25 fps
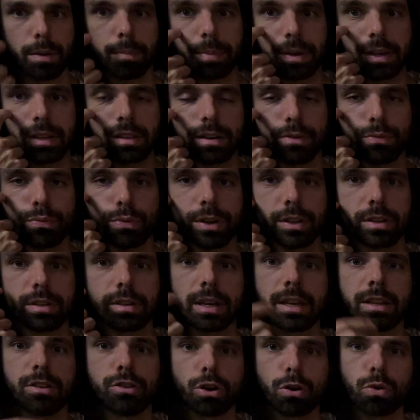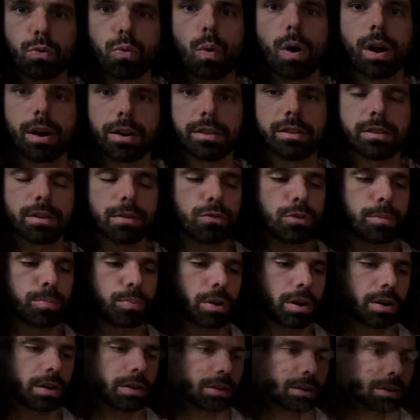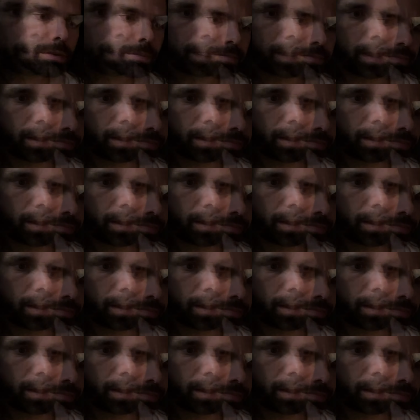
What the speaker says: big difference in the quality of the product.